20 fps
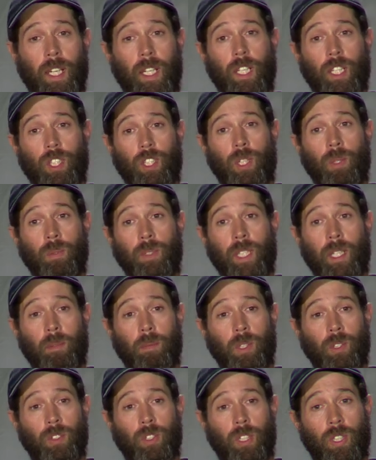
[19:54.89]
she was
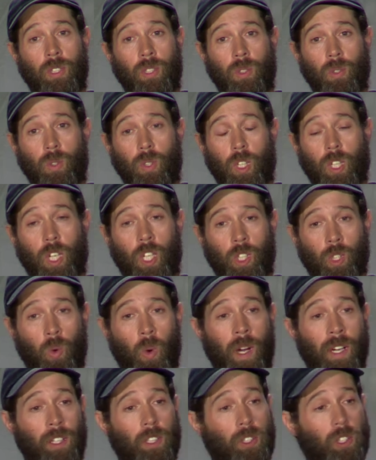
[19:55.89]
able to
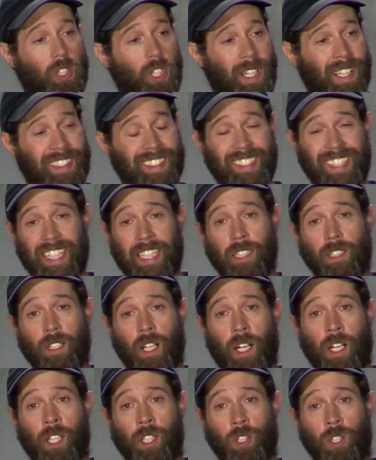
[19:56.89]
acquire John's
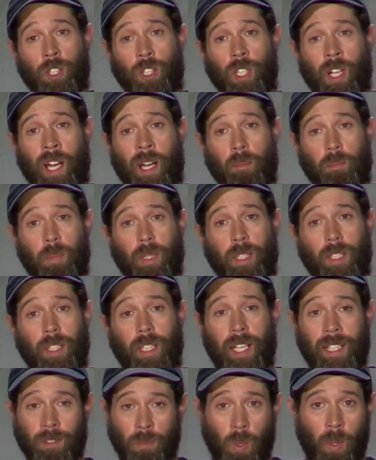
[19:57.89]
entire shop
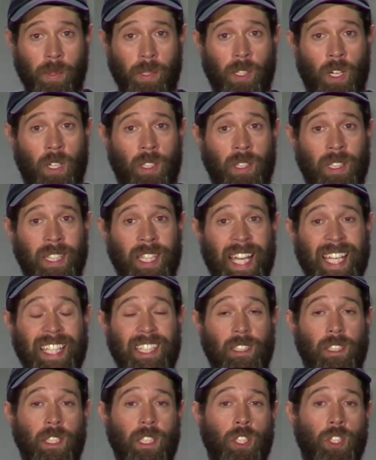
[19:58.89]
as what we call a
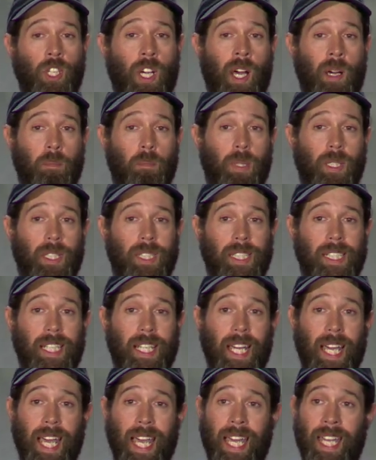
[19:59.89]
legacy shop.
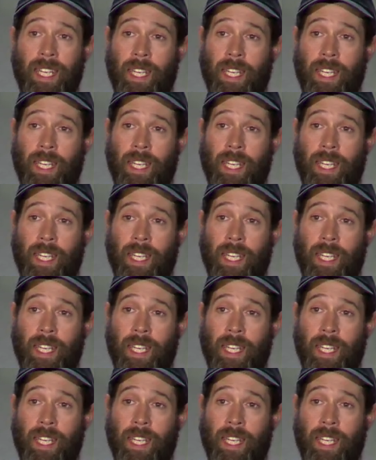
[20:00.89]
And